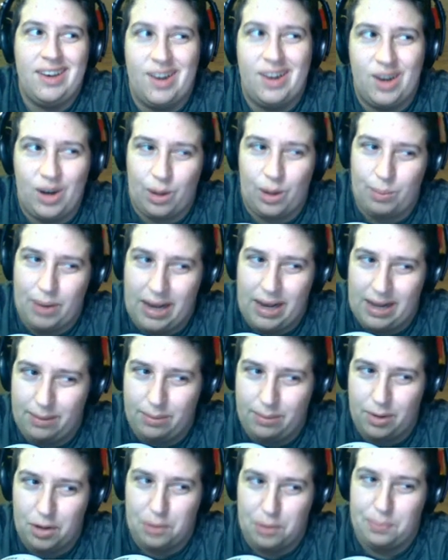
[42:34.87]

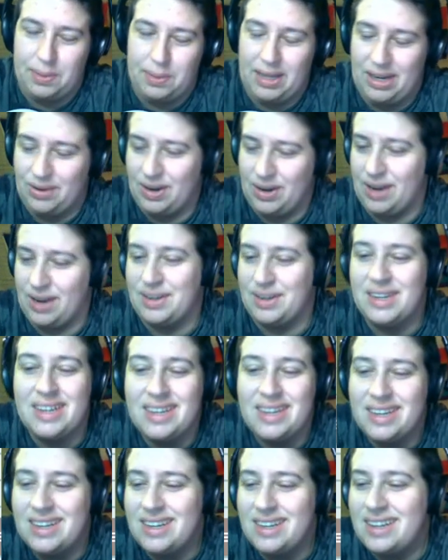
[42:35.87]
her playground.
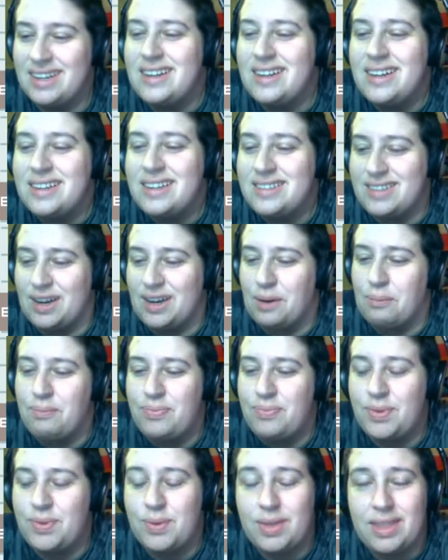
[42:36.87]
So,
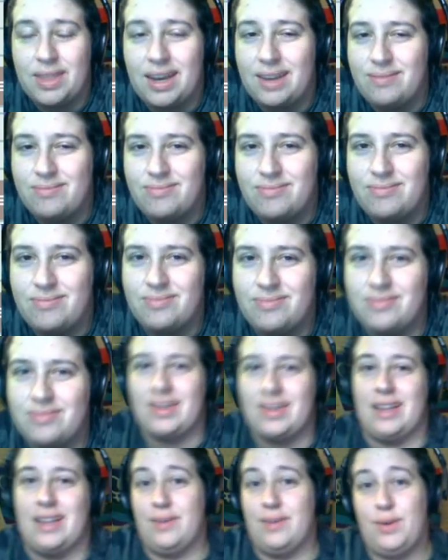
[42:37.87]
with that,
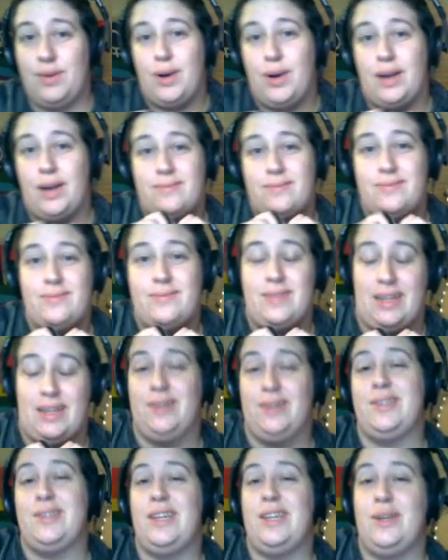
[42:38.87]
I love you all, and I'll
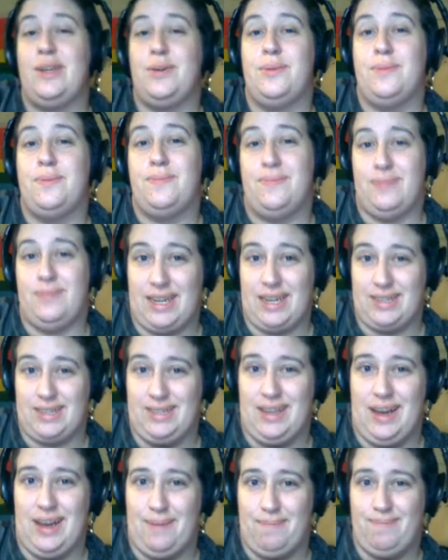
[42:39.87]
see you next
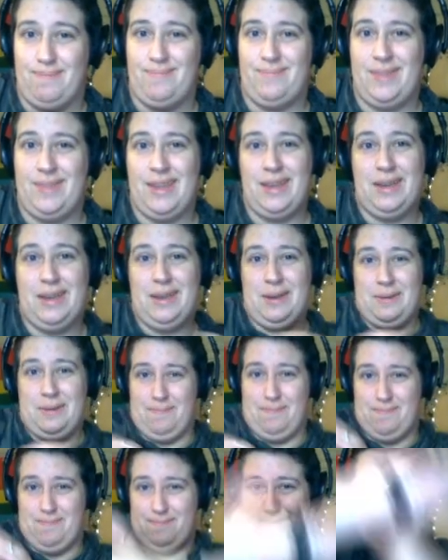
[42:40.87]
time.
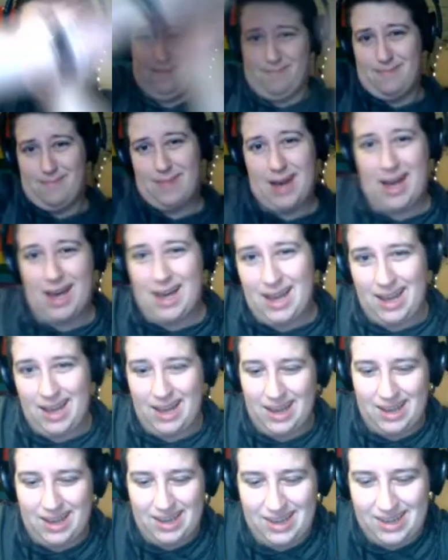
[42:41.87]

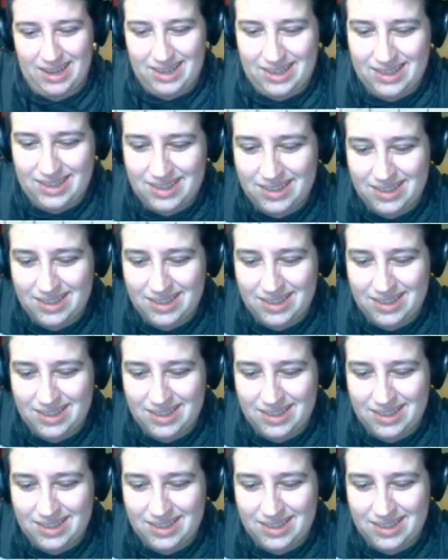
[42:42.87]
Bye!